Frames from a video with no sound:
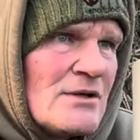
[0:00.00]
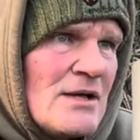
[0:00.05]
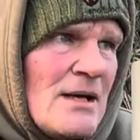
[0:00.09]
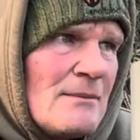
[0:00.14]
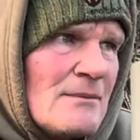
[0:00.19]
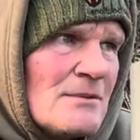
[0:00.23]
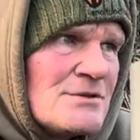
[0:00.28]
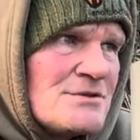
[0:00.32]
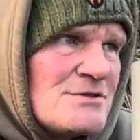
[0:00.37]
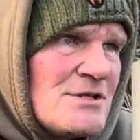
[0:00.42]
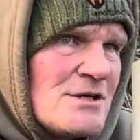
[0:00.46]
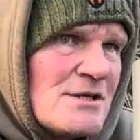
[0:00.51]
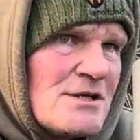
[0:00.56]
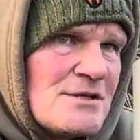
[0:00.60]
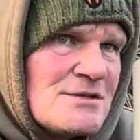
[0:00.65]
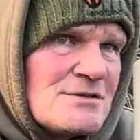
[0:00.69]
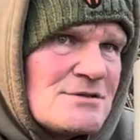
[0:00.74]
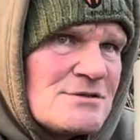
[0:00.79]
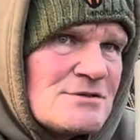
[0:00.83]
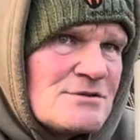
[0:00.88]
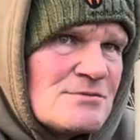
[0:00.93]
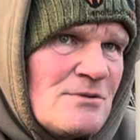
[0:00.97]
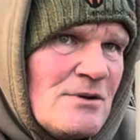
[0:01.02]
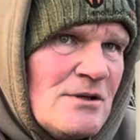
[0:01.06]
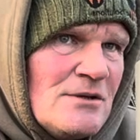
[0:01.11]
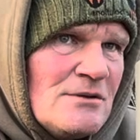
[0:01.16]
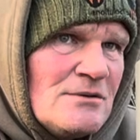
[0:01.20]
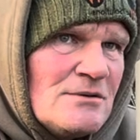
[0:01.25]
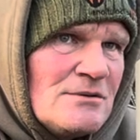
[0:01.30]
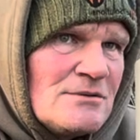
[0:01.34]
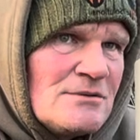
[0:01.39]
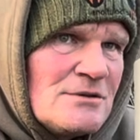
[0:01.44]
couple of tickets as
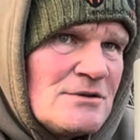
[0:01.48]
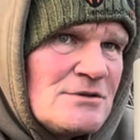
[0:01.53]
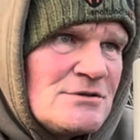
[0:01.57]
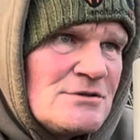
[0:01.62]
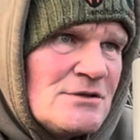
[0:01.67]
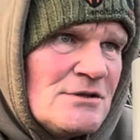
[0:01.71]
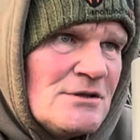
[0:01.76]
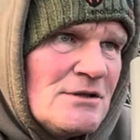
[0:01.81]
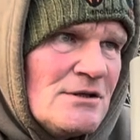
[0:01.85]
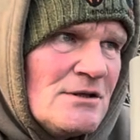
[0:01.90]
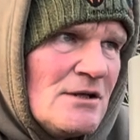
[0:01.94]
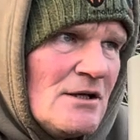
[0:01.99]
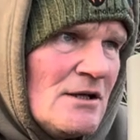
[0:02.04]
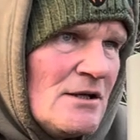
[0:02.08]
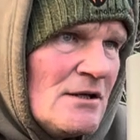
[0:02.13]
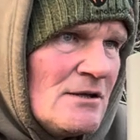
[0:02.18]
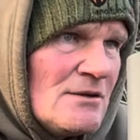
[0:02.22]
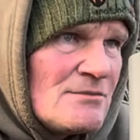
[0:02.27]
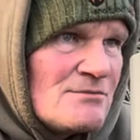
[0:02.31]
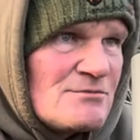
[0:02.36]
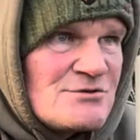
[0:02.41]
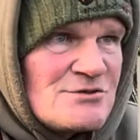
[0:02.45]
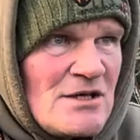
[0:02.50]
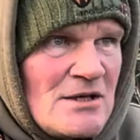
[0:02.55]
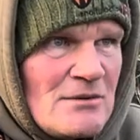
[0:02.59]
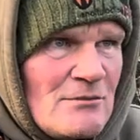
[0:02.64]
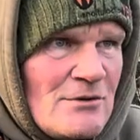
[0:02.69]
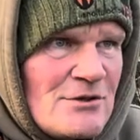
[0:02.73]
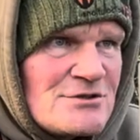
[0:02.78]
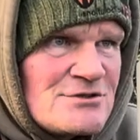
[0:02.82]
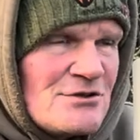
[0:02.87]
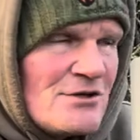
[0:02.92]
well this year.
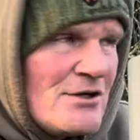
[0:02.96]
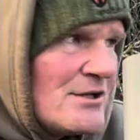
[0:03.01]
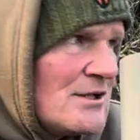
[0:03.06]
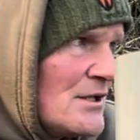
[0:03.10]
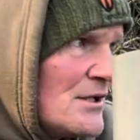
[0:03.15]
Same ones I had